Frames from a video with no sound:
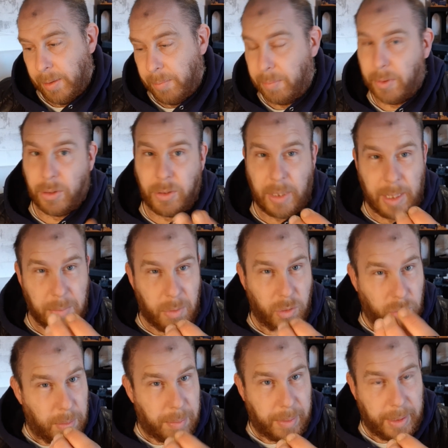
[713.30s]
because you get more
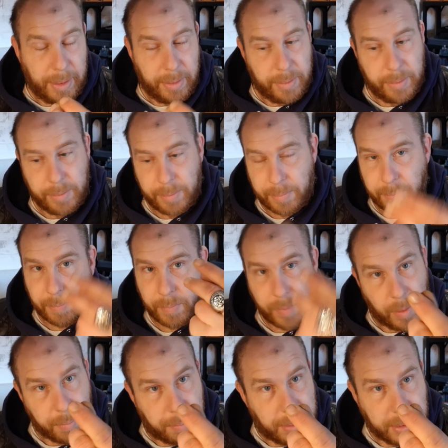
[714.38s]
grip on it
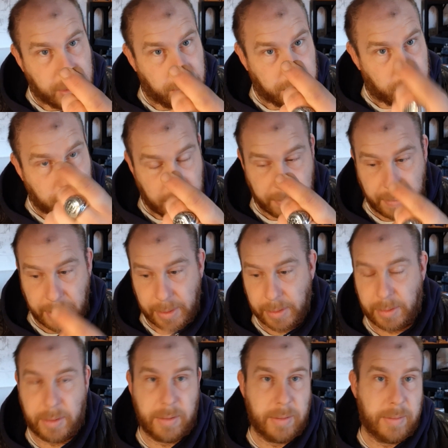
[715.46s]
and pinch it between your
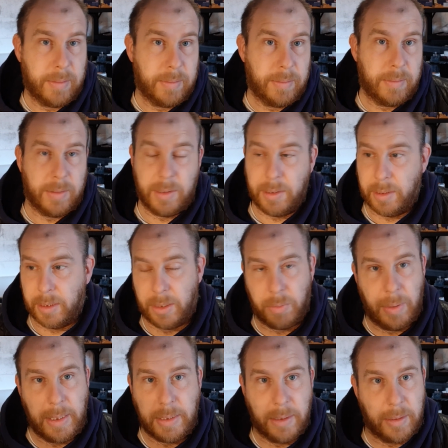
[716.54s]
fingers. The
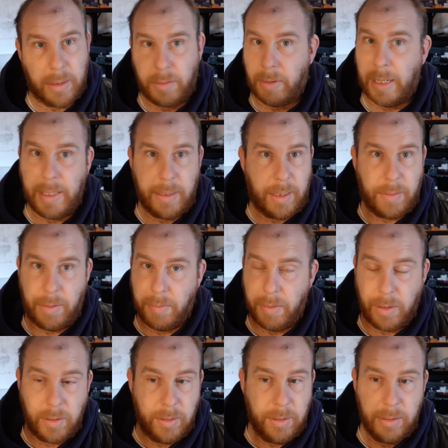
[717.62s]
tweezers are great, don't get me
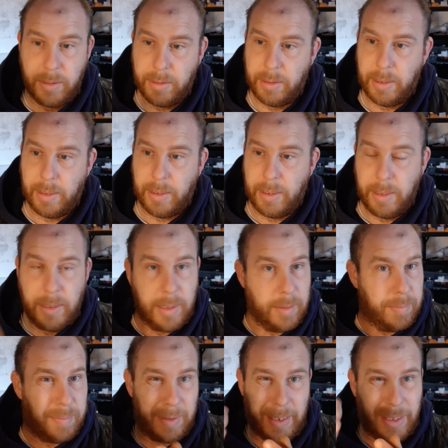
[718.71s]
wrong,
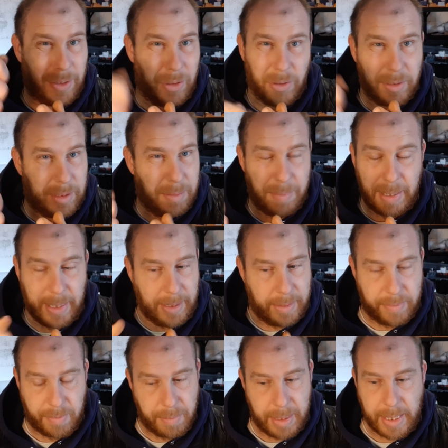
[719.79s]
but they're not,
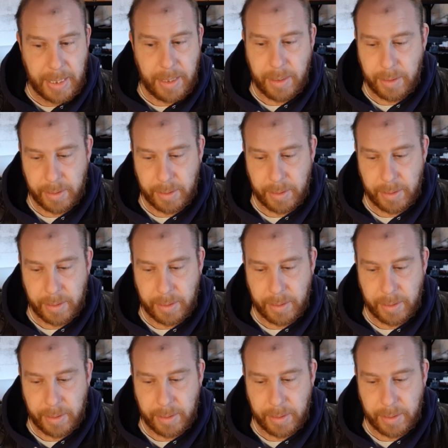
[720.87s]
for me,